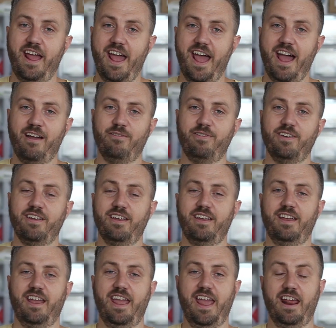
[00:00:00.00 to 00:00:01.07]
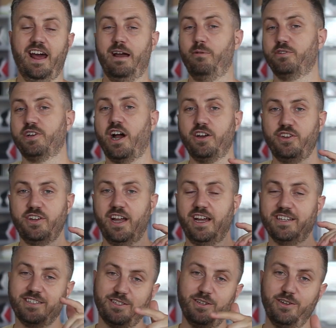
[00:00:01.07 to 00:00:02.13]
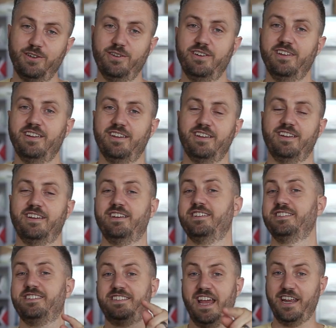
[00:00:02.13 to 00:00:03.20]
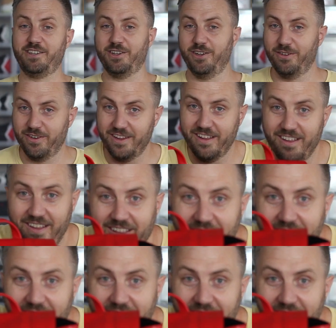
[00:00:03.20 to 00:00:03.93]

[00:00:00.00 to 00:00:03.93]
have. And I will talk to you guys soon. Stay tuned.